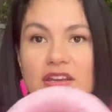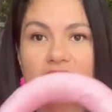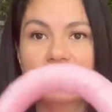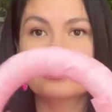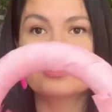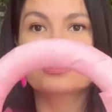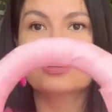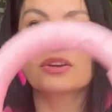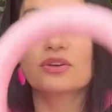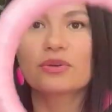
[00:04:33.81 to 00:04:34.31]

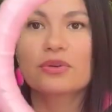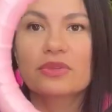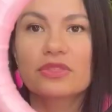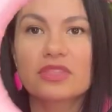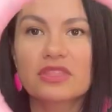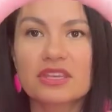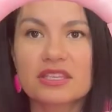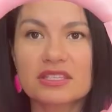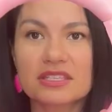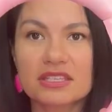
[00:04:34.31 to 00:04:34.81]
So
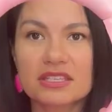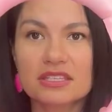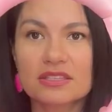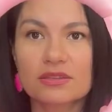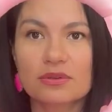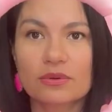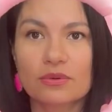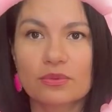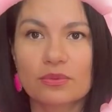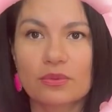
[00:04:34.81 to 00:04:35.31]
this
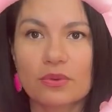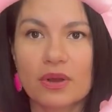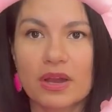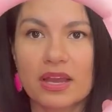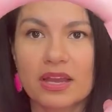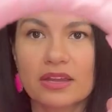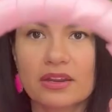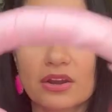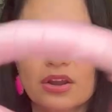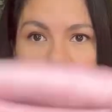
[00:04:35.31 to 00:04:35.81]
is
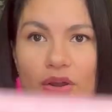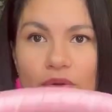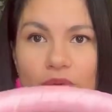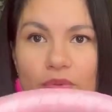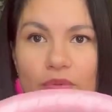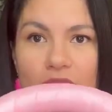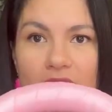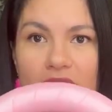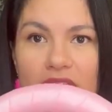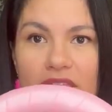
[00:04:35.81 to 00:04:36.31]
what our
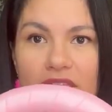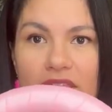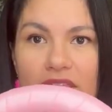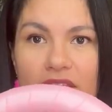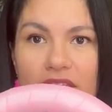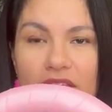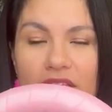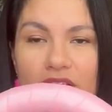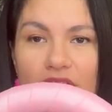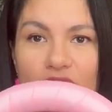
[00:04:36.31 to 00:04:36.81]
wreath
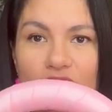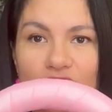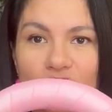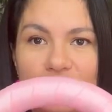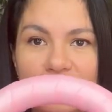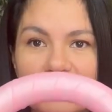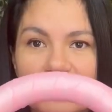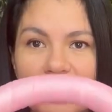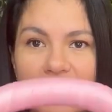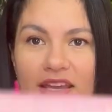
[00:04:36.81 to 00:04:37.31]

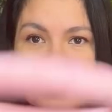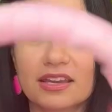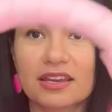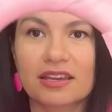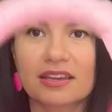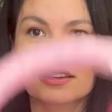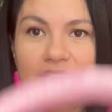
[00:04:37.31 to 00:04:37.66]
looks like.